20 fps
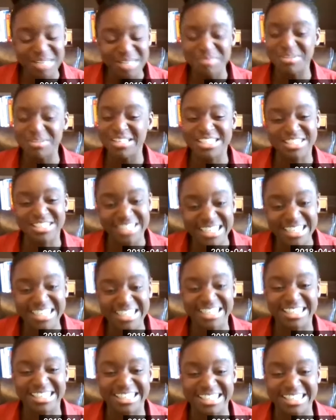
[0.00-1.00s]
be
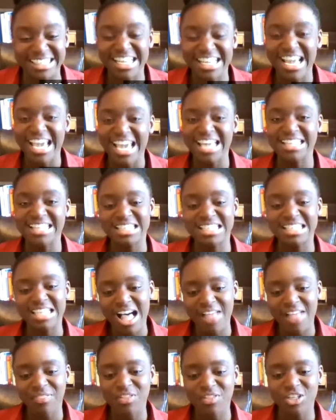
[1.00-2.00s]
triggered. Yeah. It's
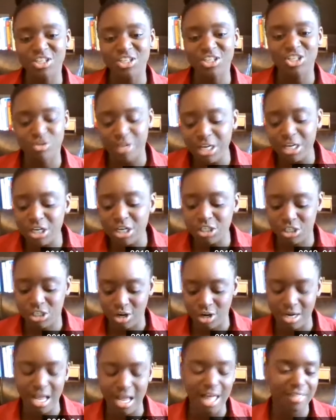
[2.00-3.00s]
not that triggers
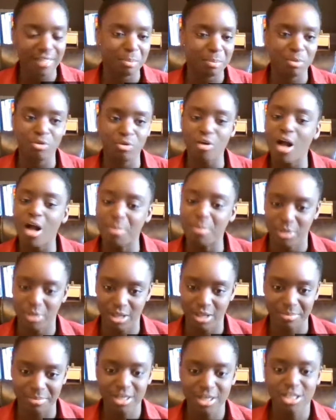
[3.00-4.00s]
are not the
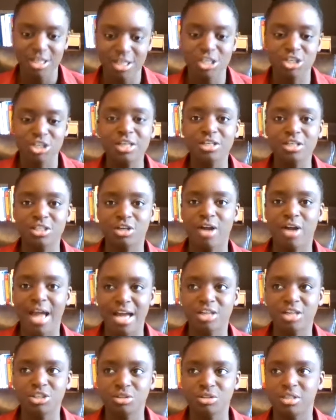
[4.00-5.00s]
problem. Triggers are
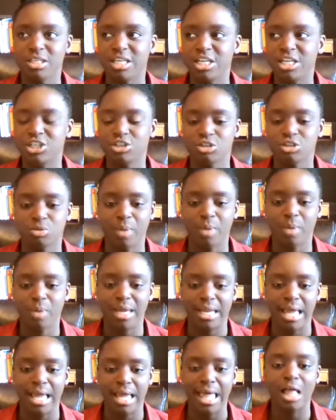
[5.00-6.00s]
actually nature's way to
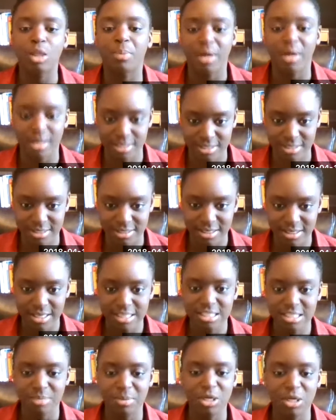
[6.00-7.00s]
help us,
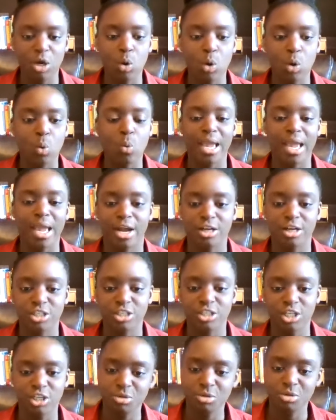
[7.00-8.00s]
to be aware,
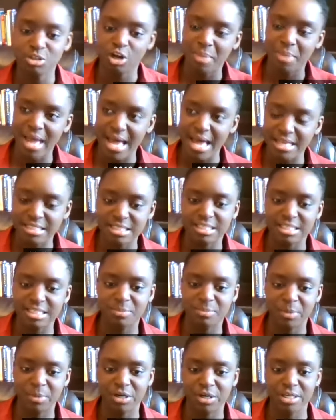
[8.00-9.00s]
to use our past
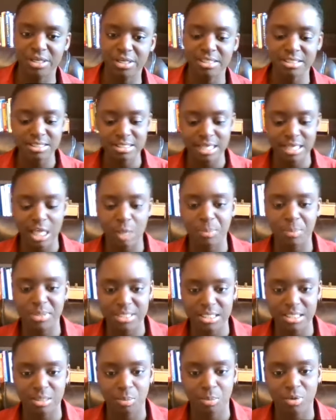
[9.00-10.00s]
experiences to help
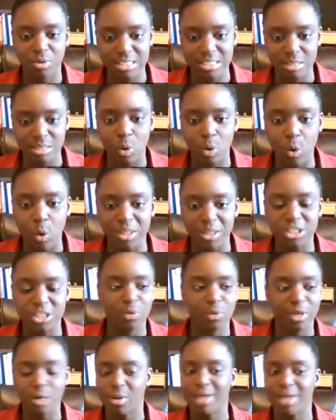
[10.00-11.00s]
us in the present moment
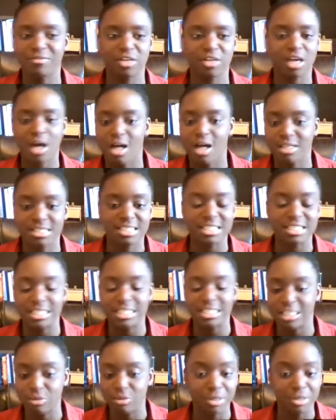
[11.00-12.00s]
so we don't have to
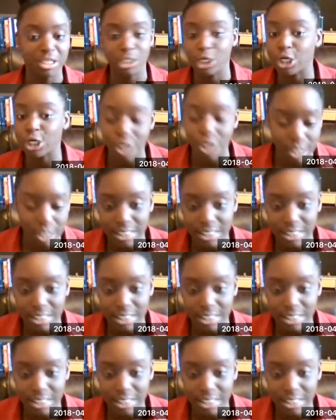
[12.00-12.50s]
constantly relearn.